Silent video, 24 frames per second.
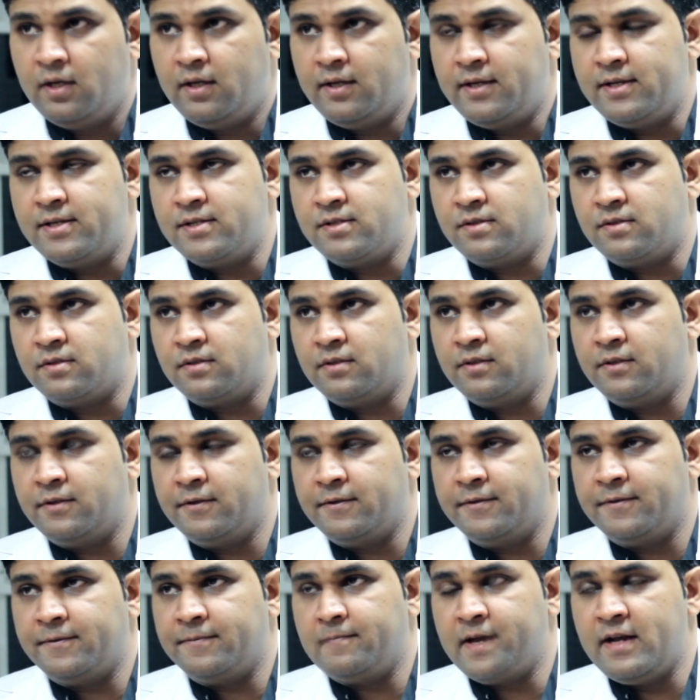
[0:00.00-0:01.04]
is
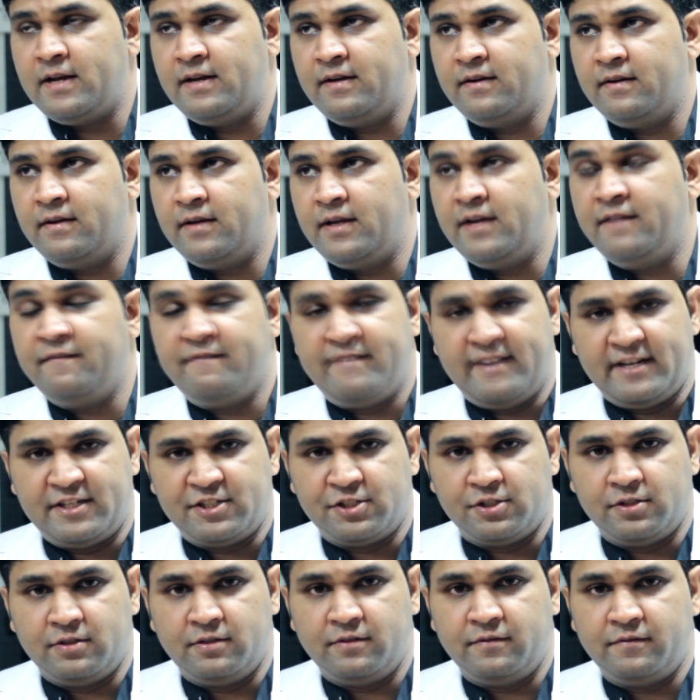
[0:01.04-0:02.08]
uh, an
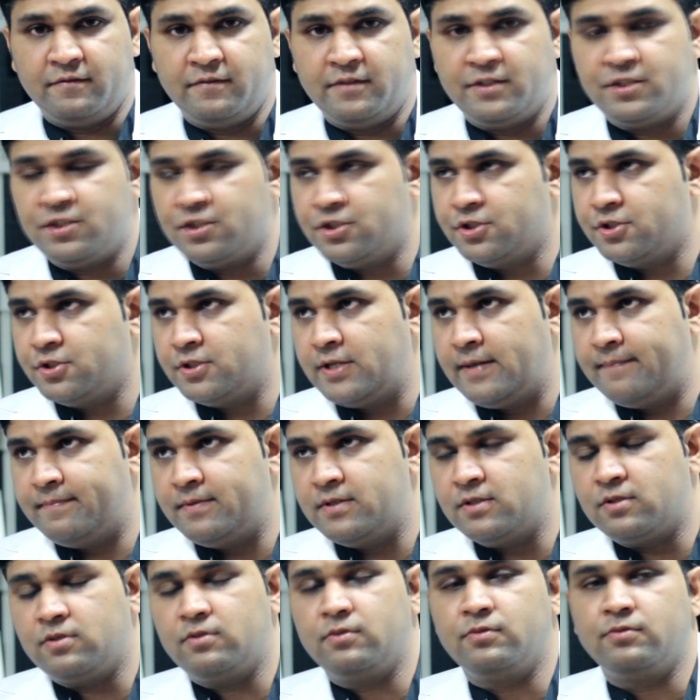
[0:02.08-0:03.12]
infection which
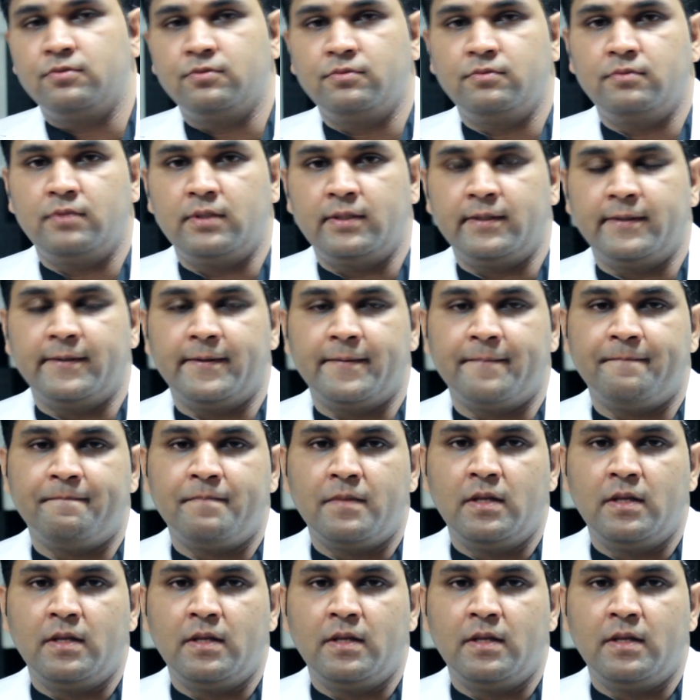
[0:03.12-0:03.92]
happens due to uh,